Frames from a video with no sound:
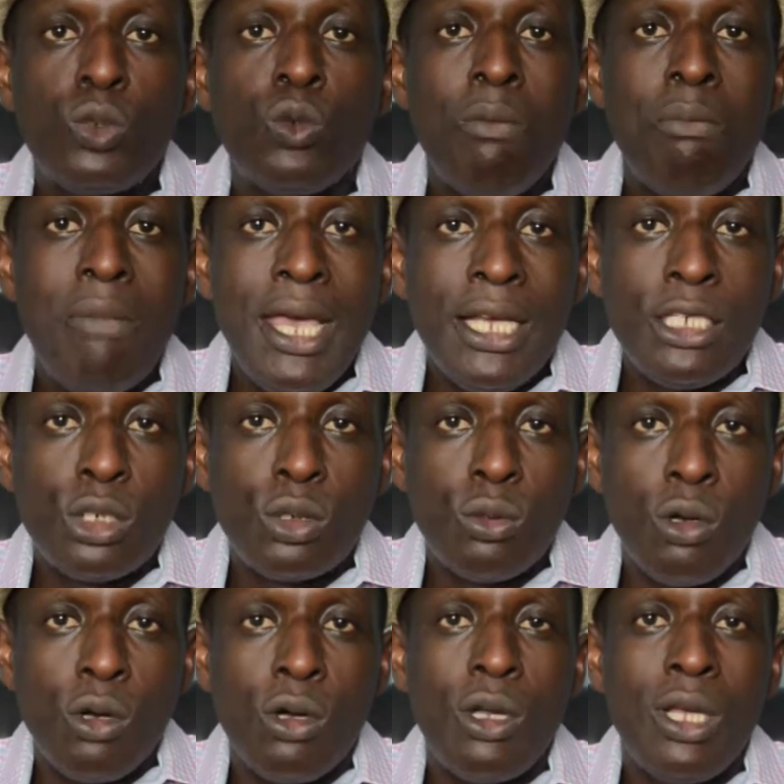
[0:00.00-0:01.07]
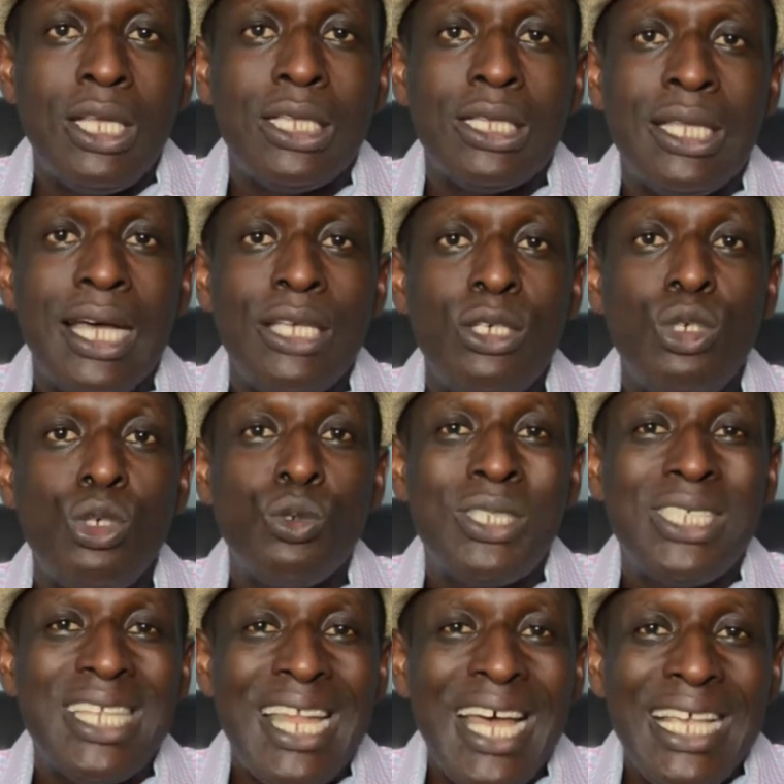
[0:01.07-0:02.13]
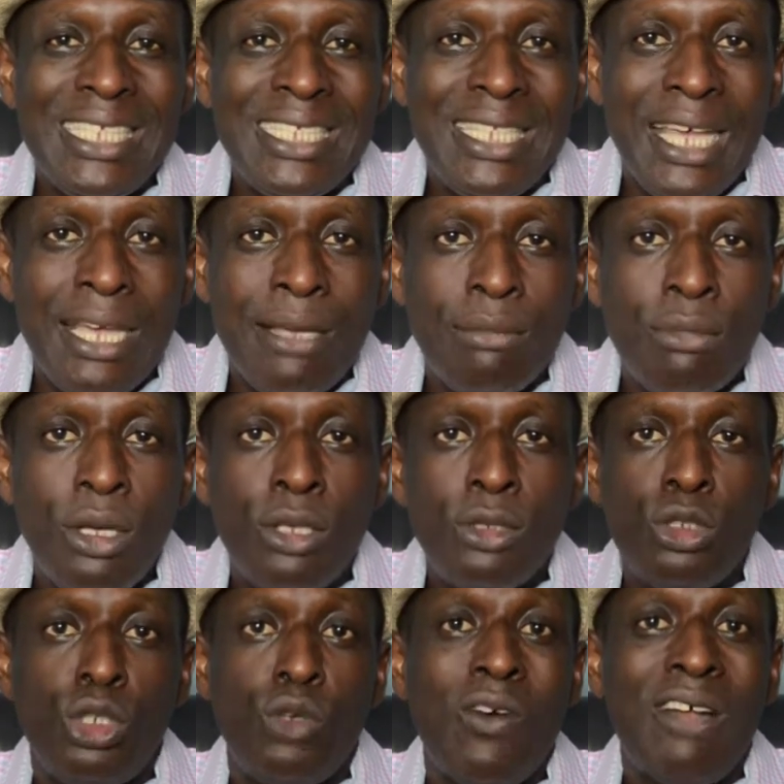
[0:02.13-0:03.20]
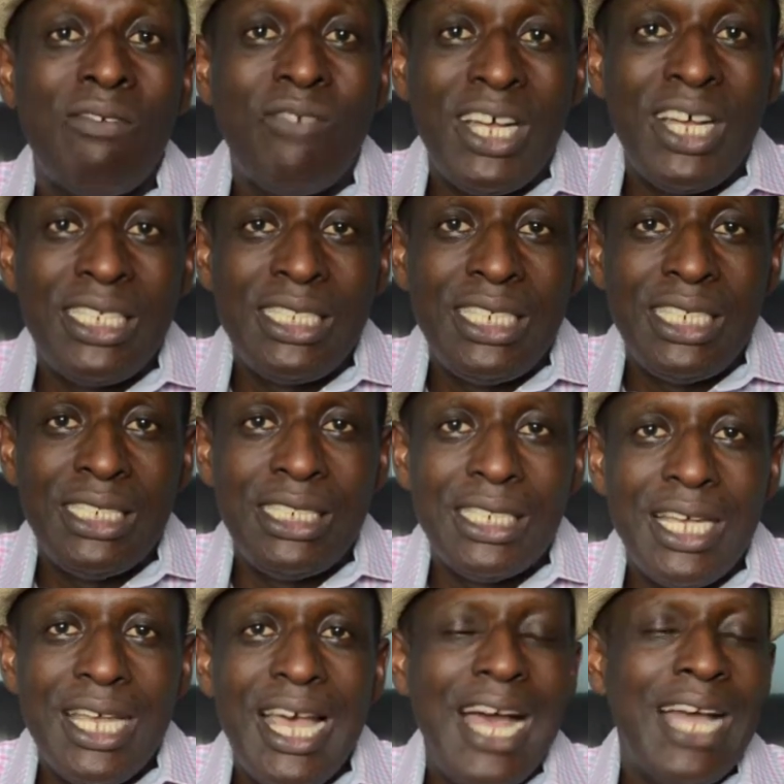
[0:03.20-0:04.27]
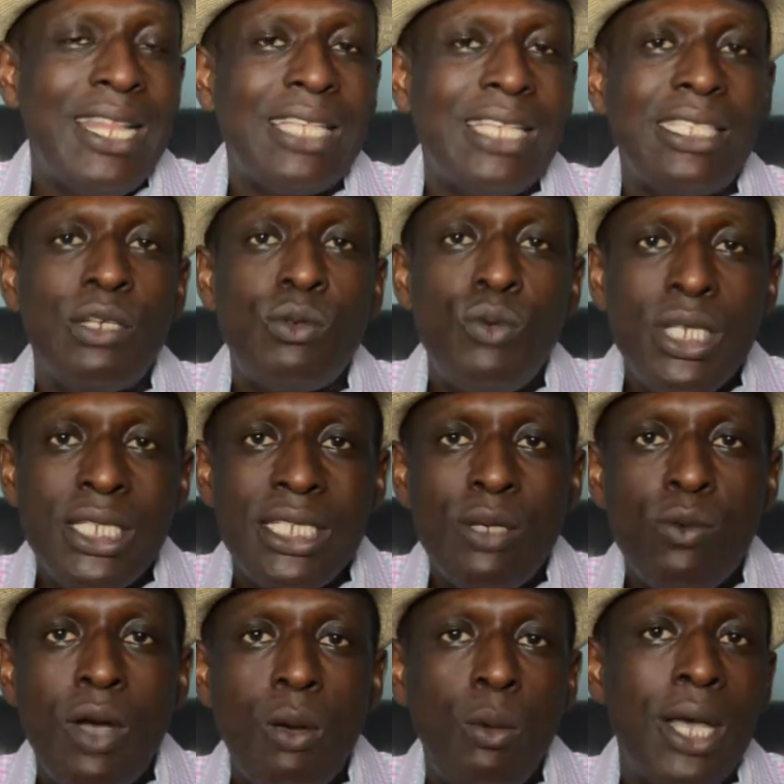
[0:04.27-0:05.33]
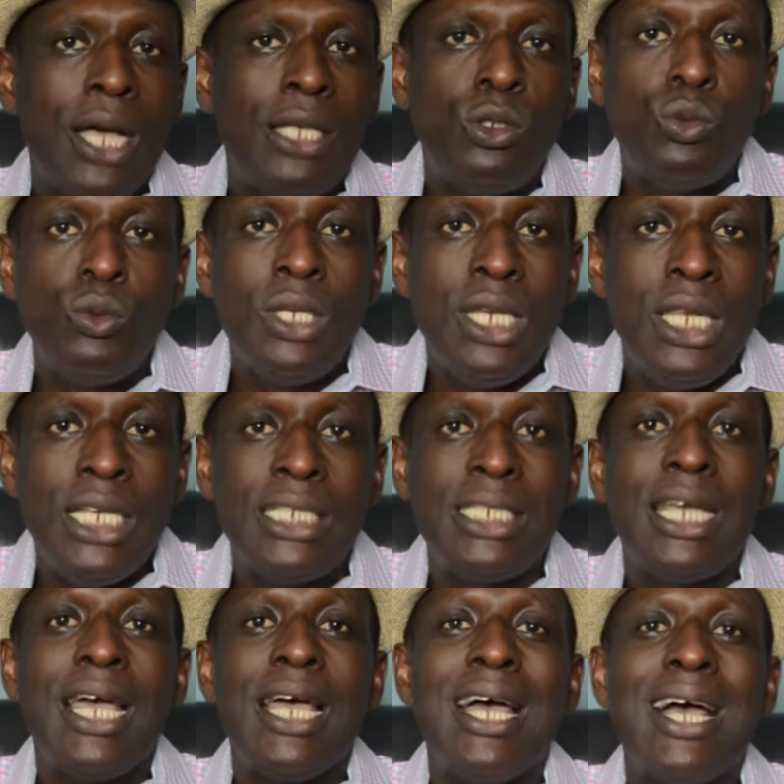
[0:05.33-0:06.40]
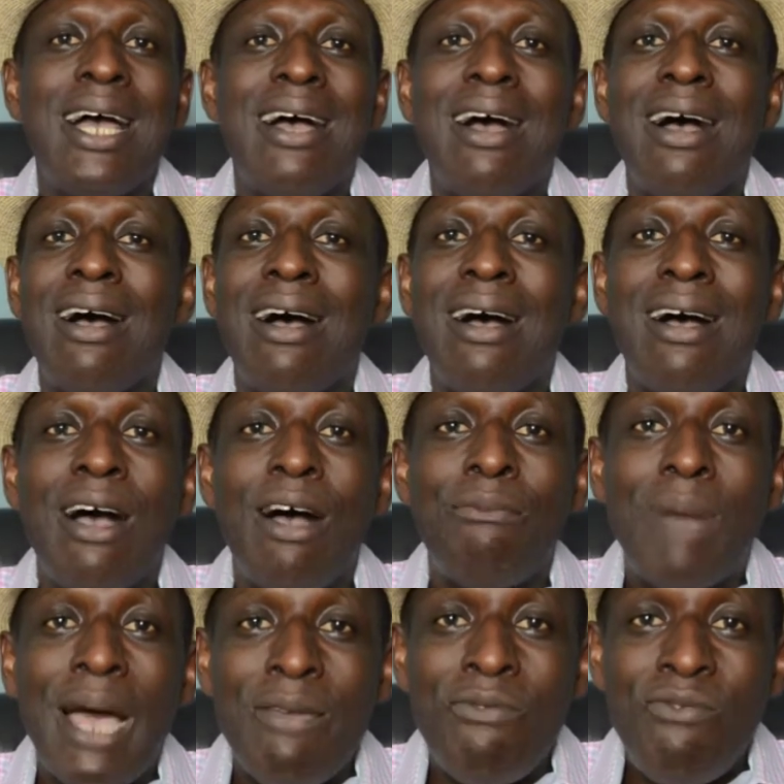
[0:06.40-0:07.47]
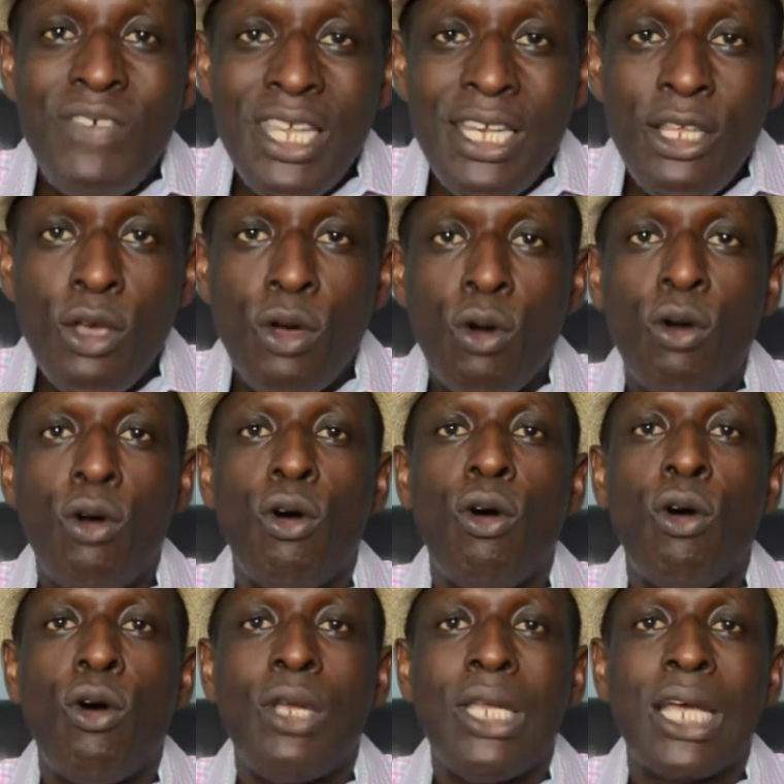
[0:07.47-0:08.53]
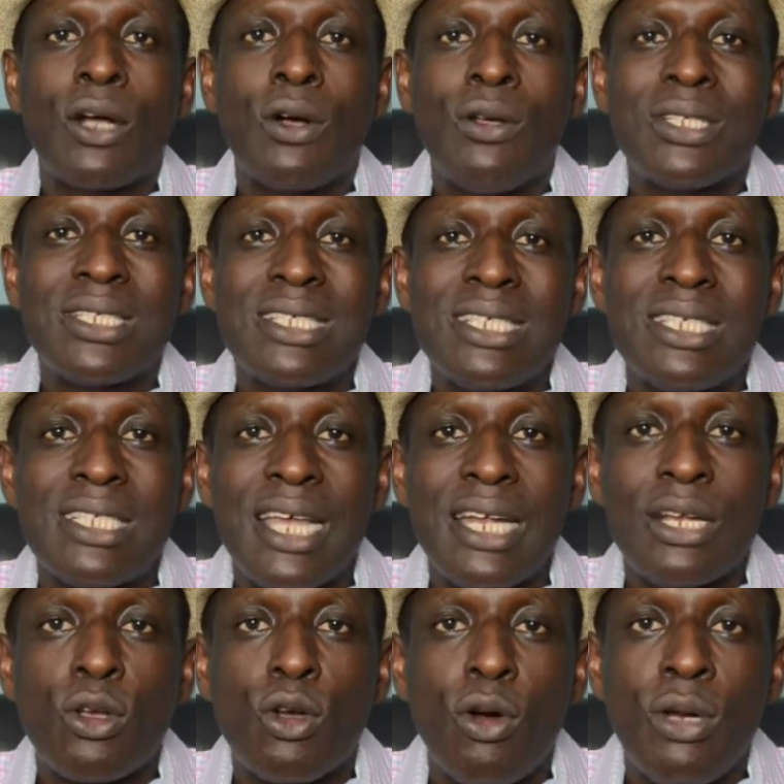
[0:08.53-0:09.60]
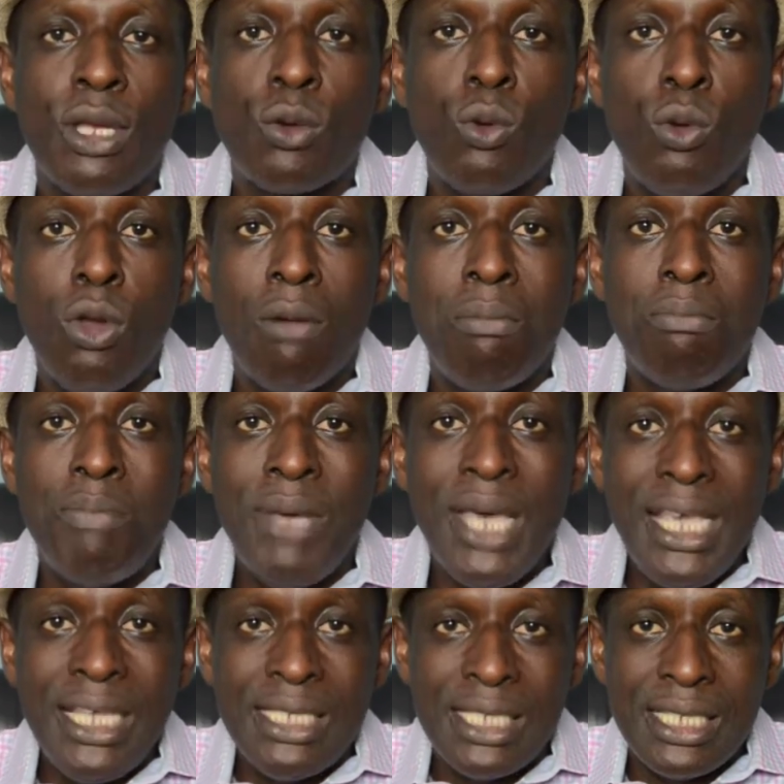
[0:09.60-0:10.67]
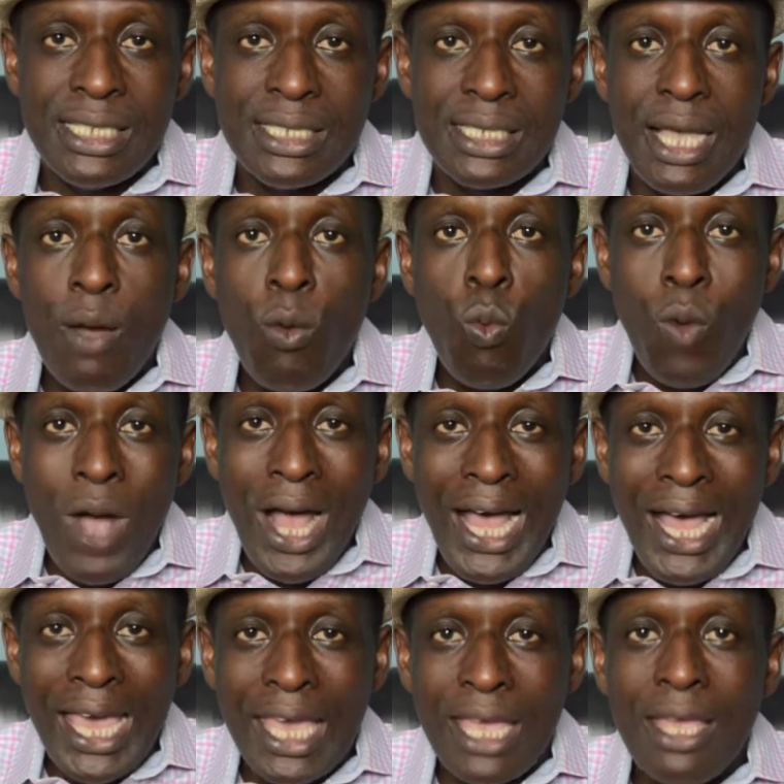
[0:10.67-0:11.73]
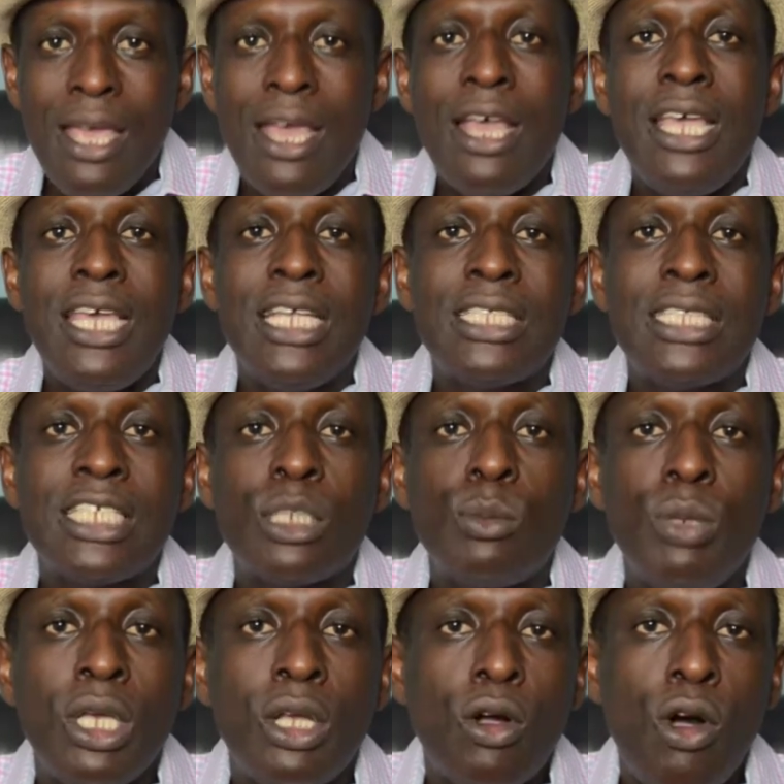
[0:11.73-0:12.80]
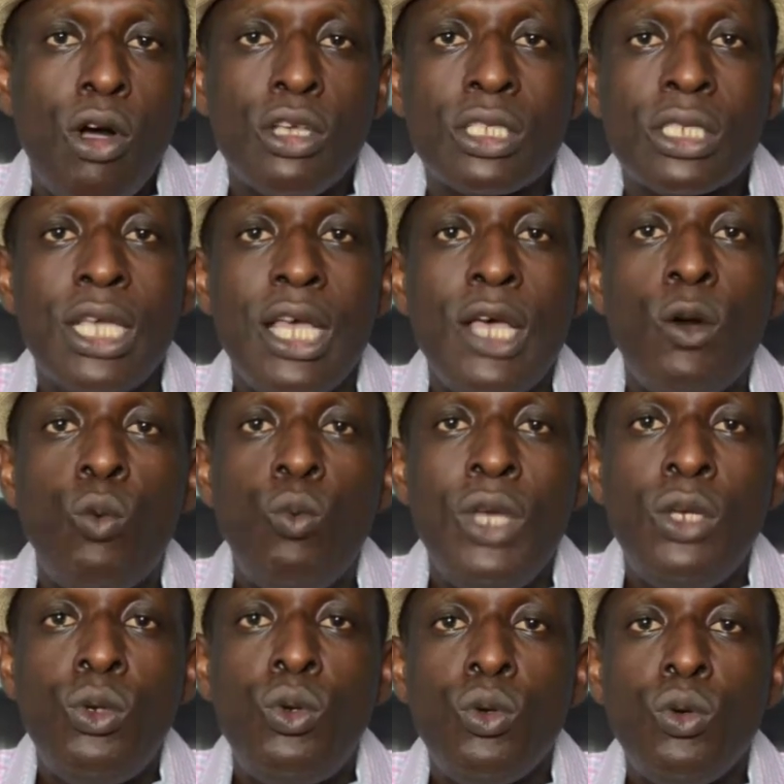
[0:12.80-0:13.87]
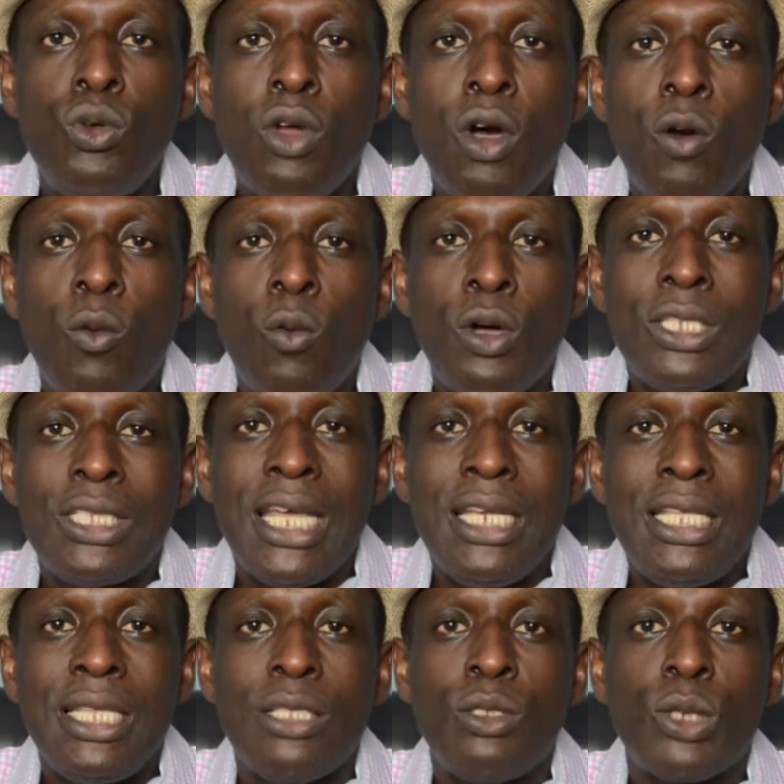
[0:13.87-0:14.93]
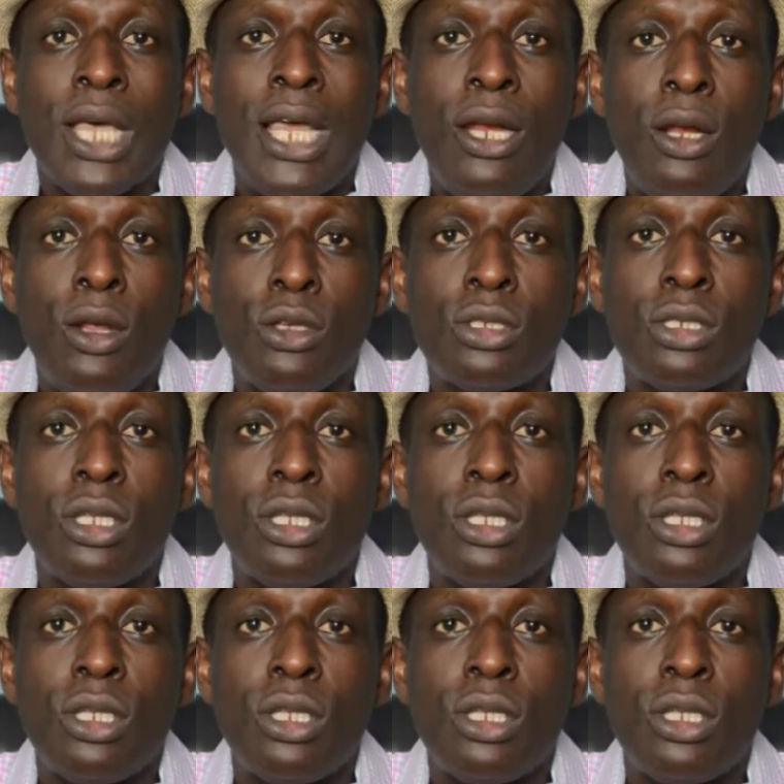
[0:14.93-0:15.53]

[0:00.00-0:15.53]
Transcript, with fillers: to make sure that you utilize them to your advantage. And there's a reason why we are doing it by video on a consistent curriculum basis. Why? It is because we do not want anything to get lost